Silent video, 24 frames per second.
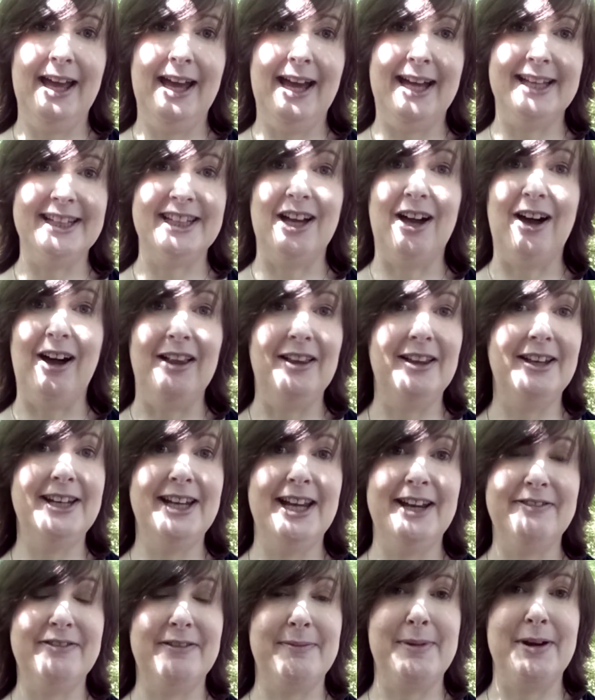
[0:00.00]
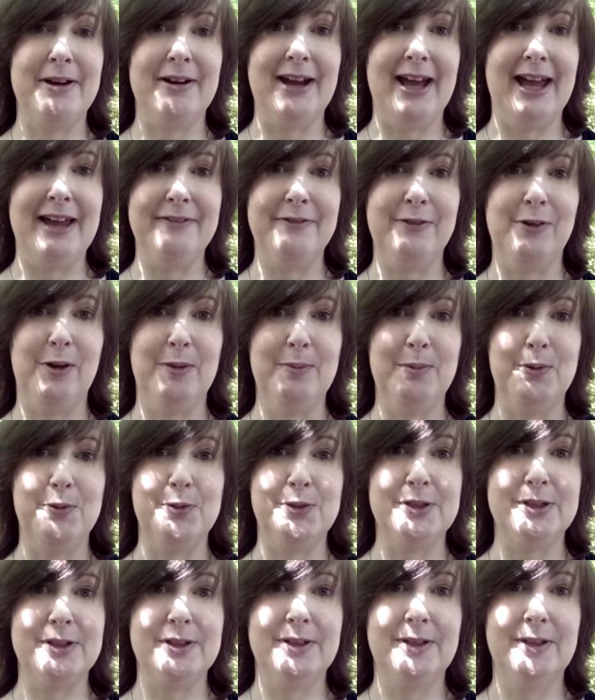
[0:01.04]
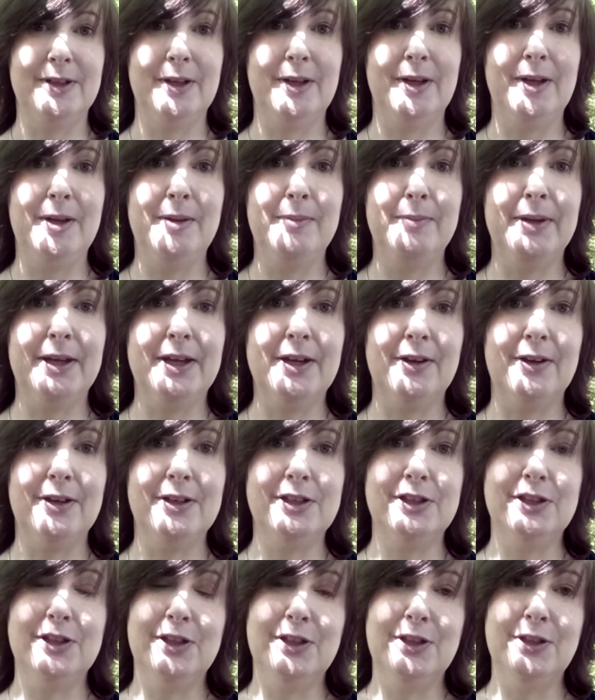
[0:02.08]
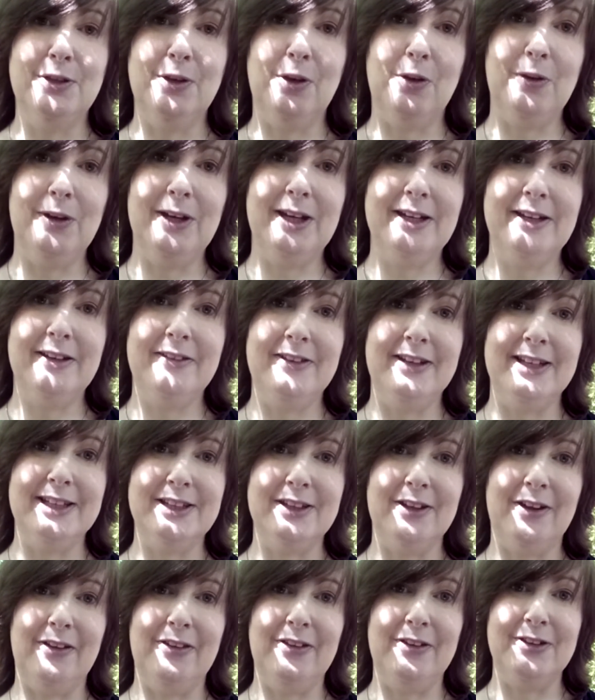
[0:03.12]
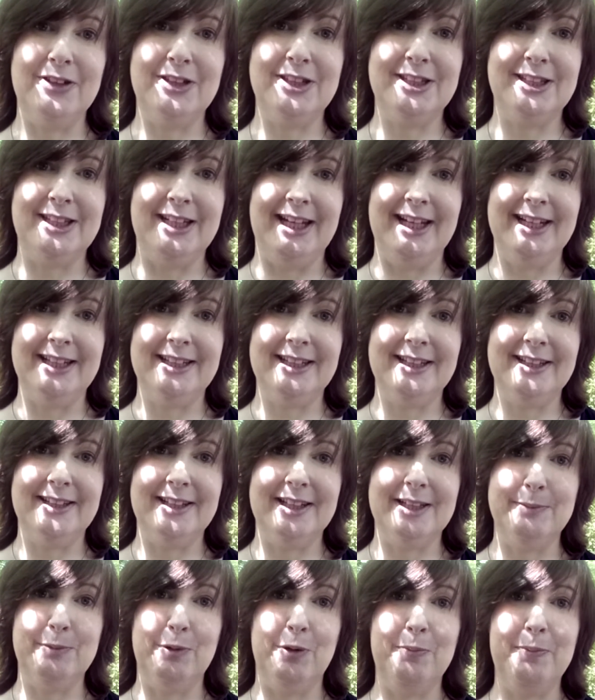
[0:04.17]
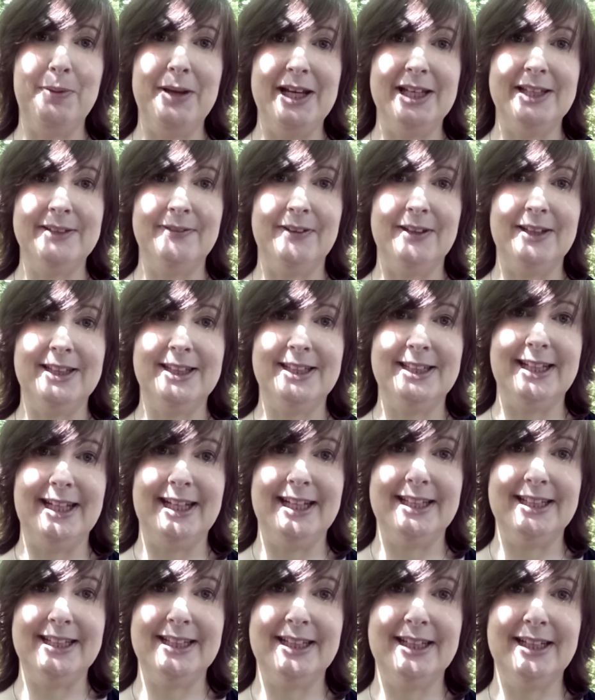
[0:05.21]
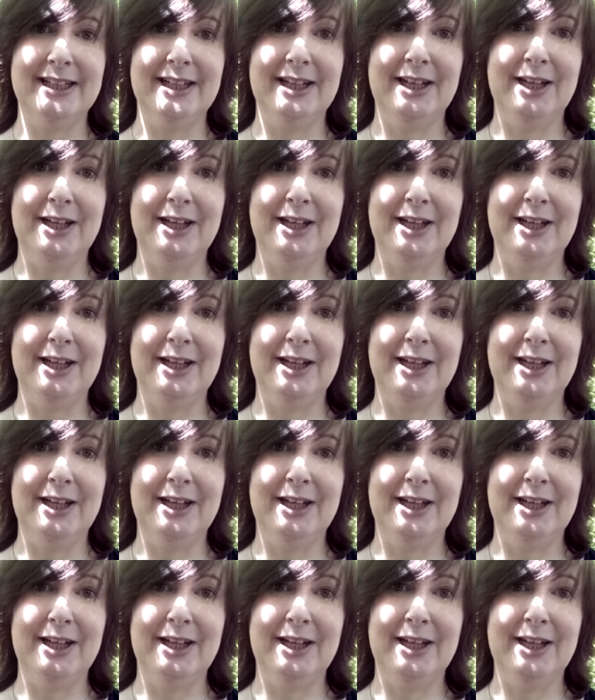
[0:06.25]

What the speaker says: as a holiday from your life almost, because you're going into this other state, this more peaceful state.